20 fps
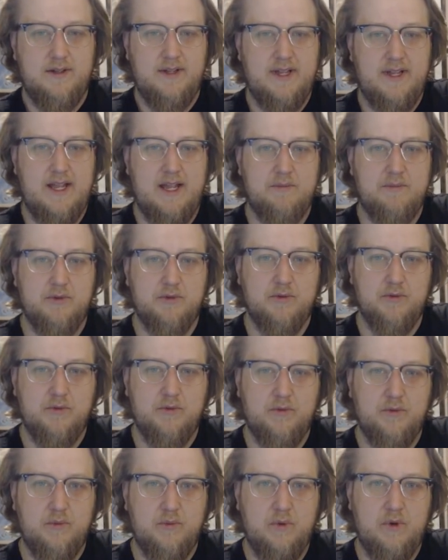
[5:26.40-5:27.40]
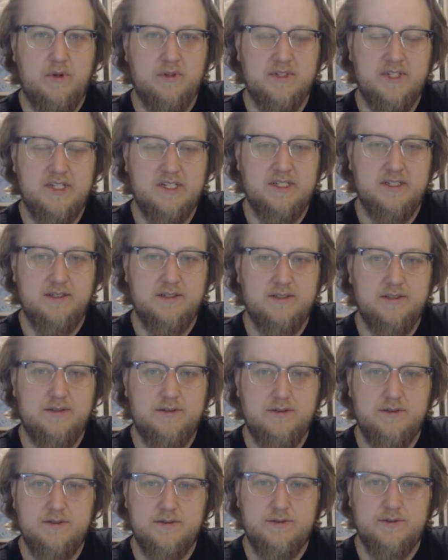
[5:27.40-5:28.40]
apple walnut
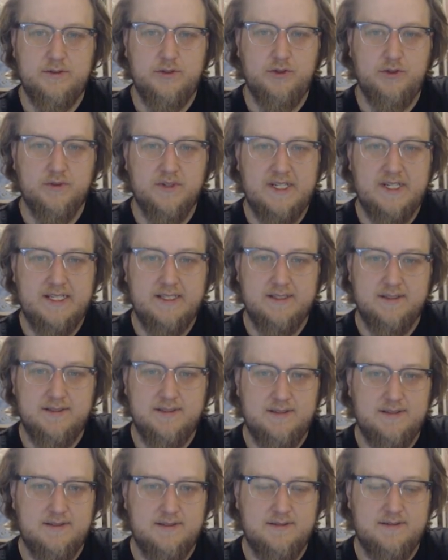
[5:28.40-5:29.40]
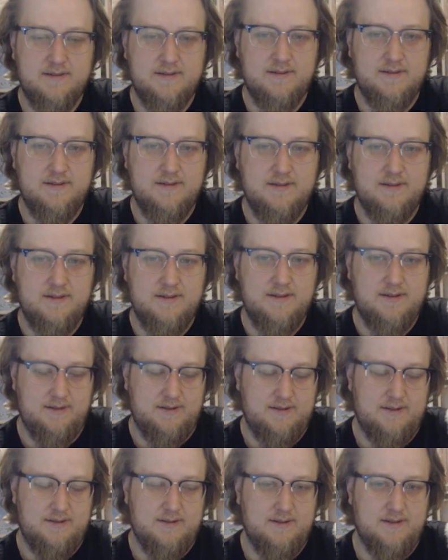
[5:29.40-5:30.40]
greens.
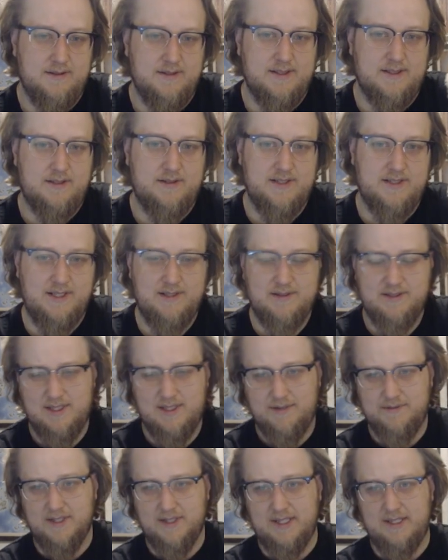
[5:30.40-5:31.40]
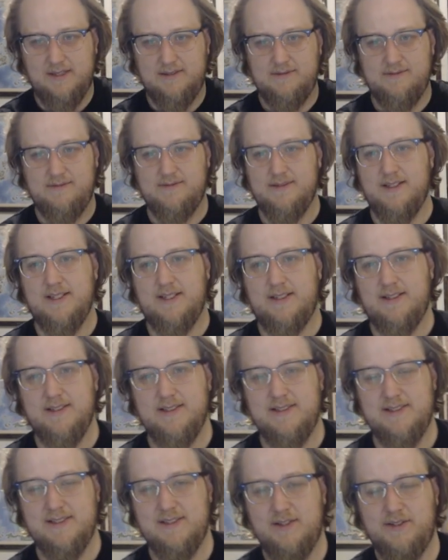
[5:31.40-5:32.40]
This all sounds lovely. Like this
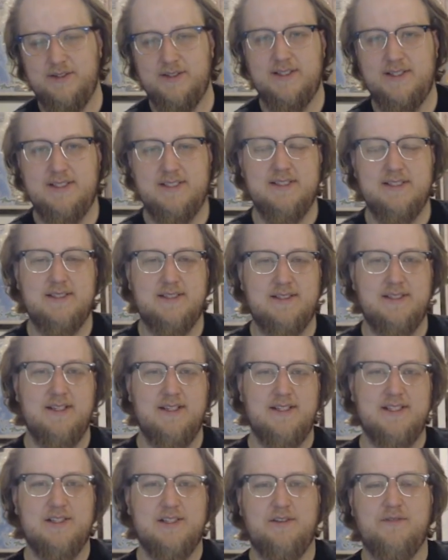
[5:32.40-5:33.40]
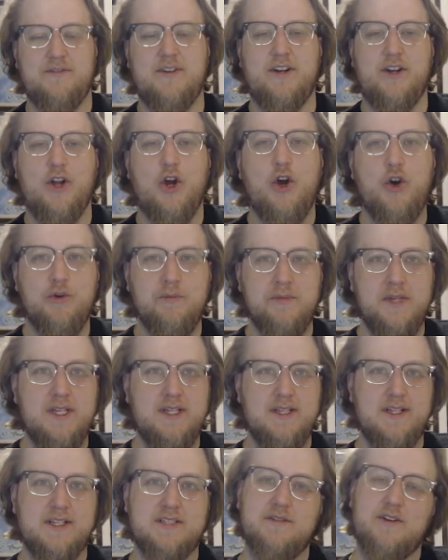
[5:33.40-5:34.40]
is all very homey.
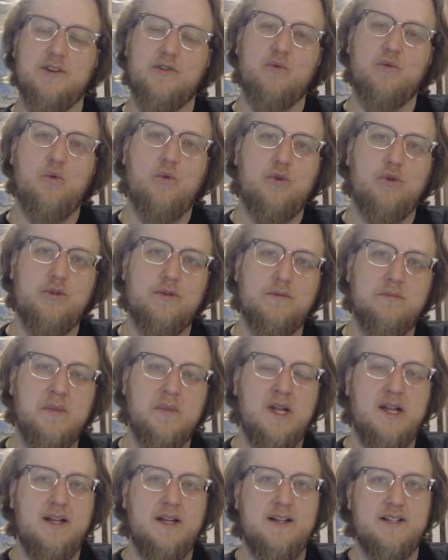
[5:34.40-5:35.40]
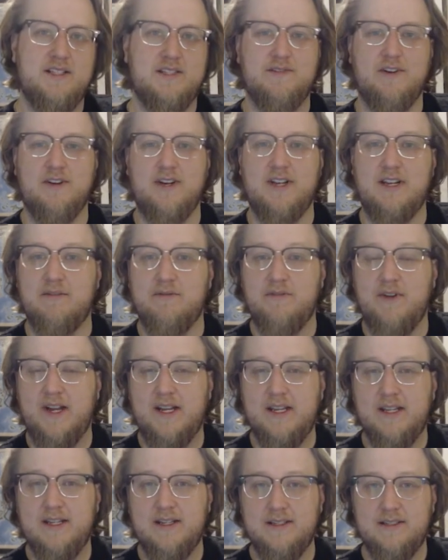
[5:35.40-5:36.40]
It's very warm. It's very
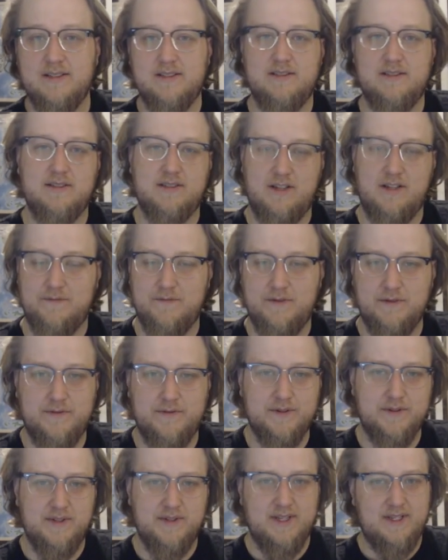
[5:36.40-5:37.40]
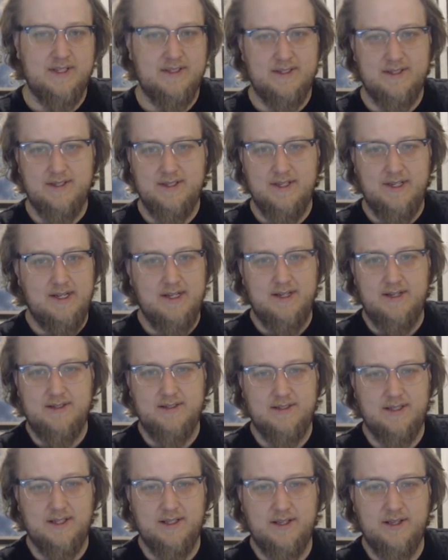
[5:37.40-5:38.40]
inviting. Comfort food.
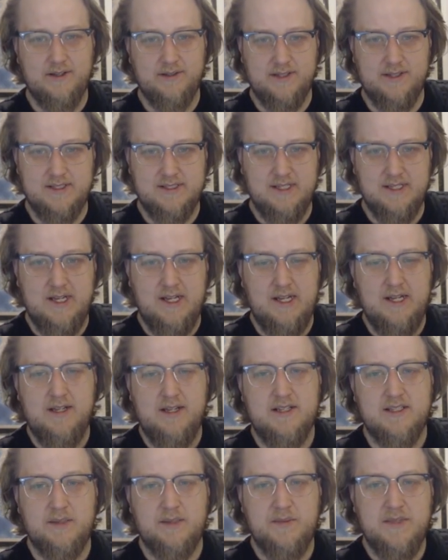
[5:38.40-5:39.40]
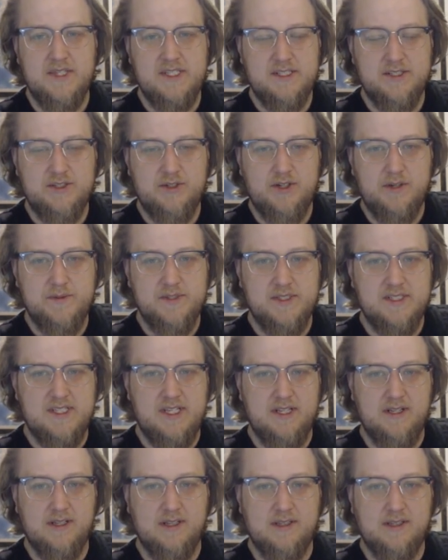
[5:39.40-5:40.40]
They nailed this. Some of these descriptions get
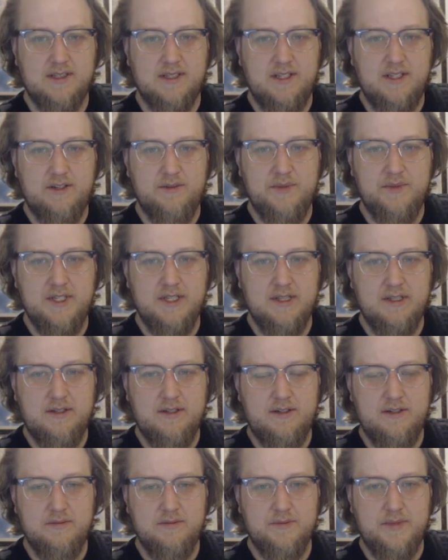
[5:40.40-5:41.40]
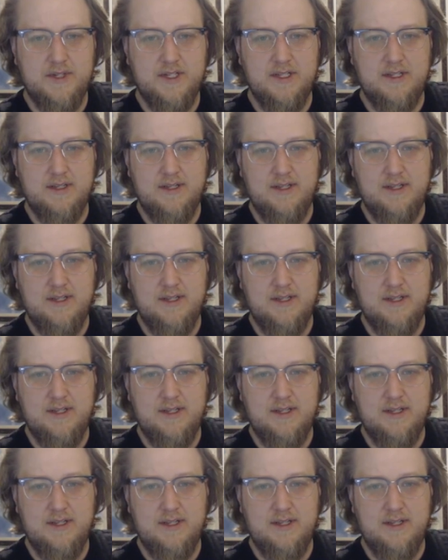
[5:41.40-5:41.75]
a little bit long, but